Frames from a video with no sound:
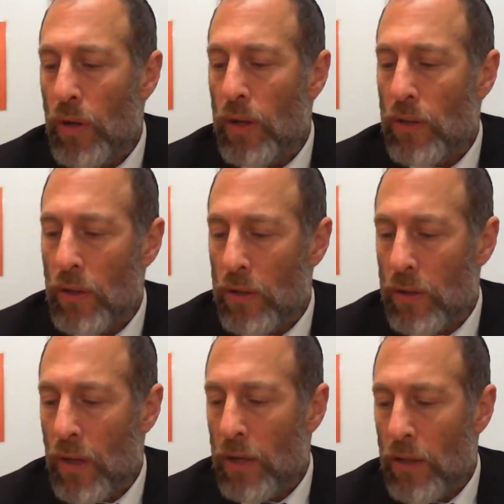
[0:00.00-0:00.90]
into
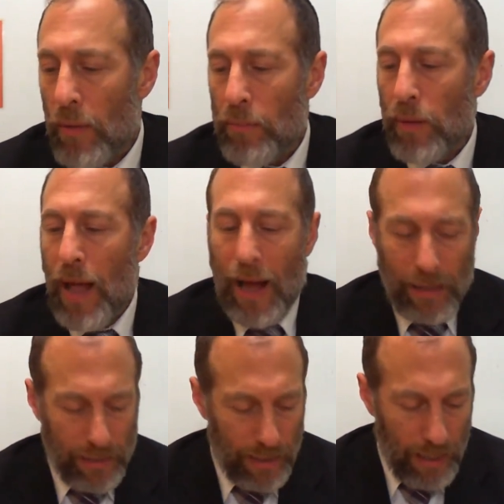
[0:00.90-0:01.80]
nice
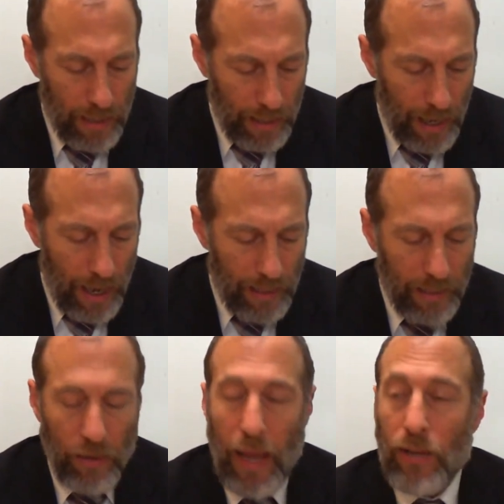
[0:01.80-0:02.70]
blocks, and
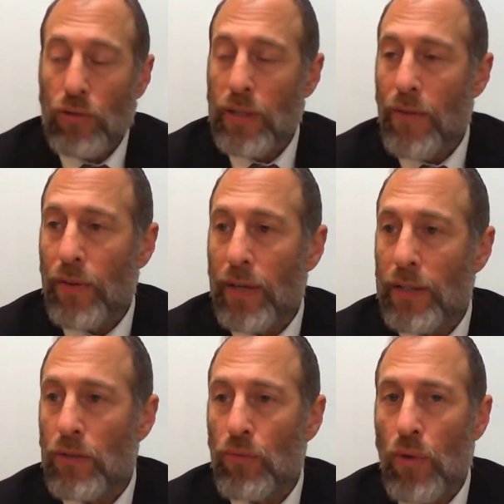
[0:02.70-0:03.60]
that the extra tefach
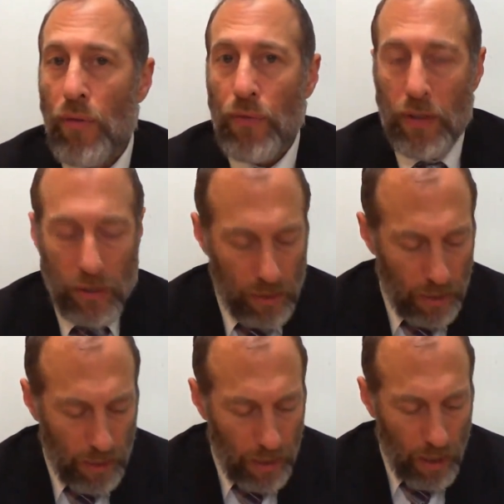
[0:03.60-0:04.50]
is the roughness
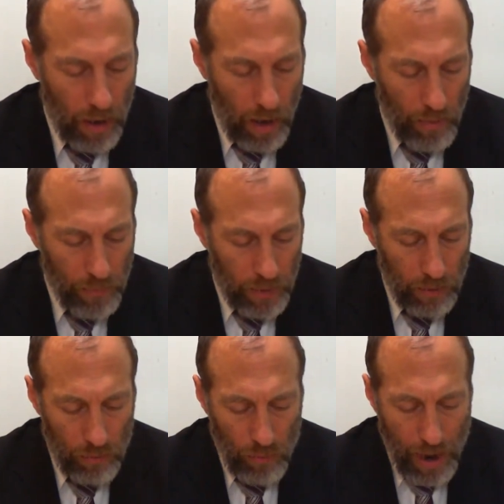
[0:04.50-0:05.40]
of
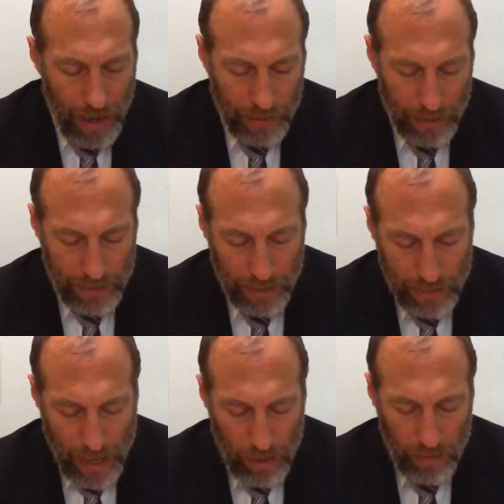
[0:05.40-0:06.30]
the rock that
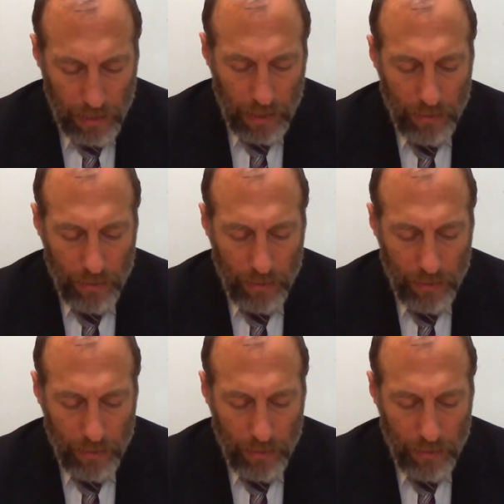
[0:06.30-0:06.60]
sticks out.